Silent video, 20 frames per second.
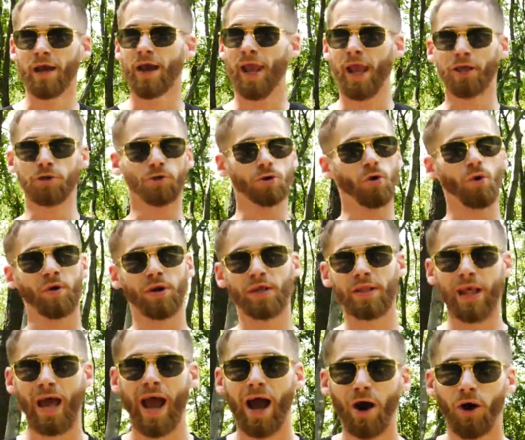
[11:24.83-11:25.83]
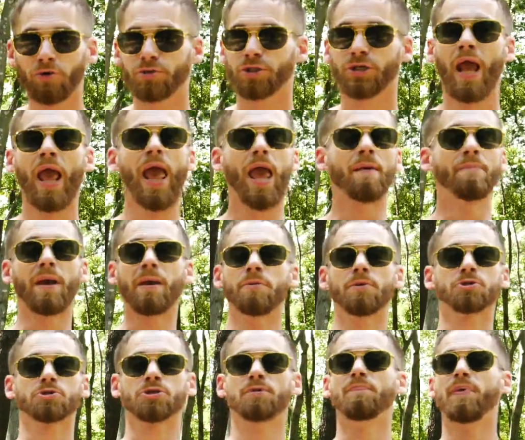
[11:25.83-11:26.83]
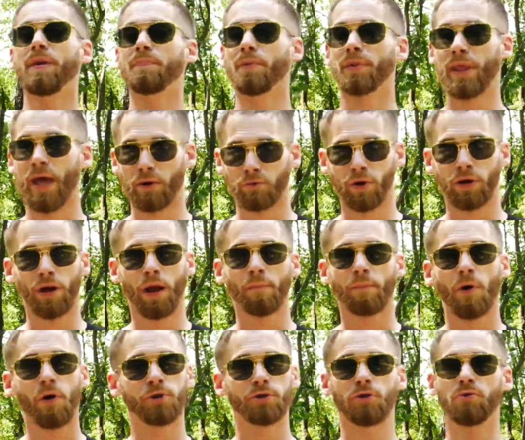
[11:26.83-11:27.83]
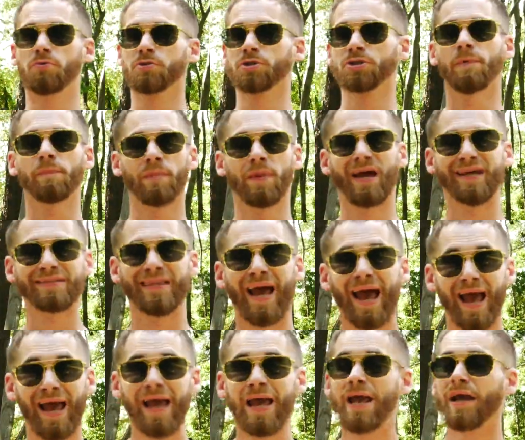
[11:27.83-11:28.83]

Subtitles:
and you're going in the house and maybe there's some people that run up on you or something like that.